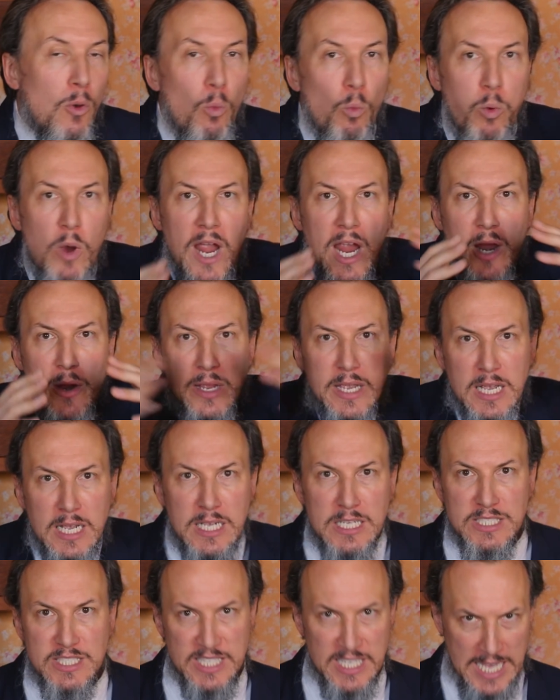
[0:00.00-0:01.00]
Where
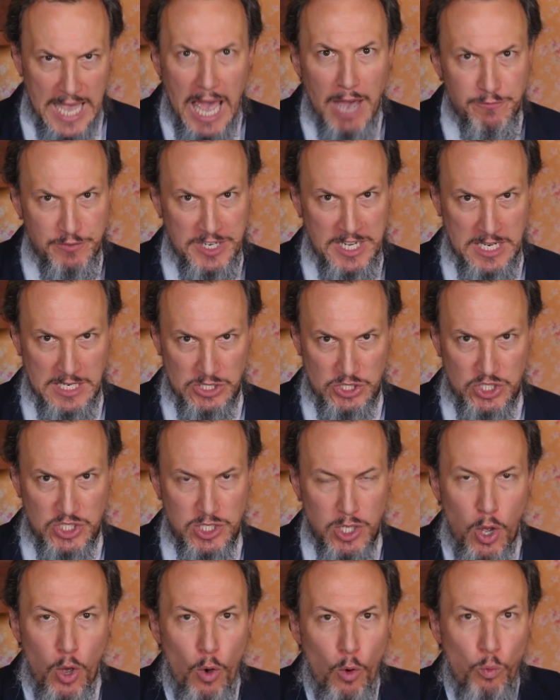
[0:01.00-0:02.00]
is the
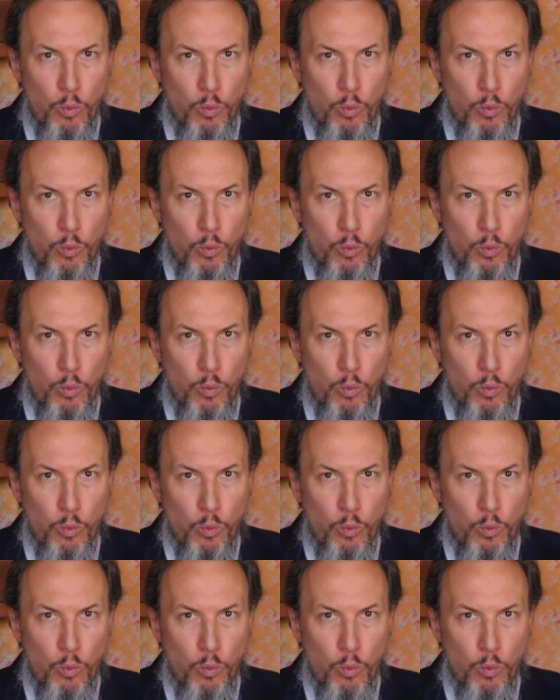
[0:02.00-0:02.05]
evidence?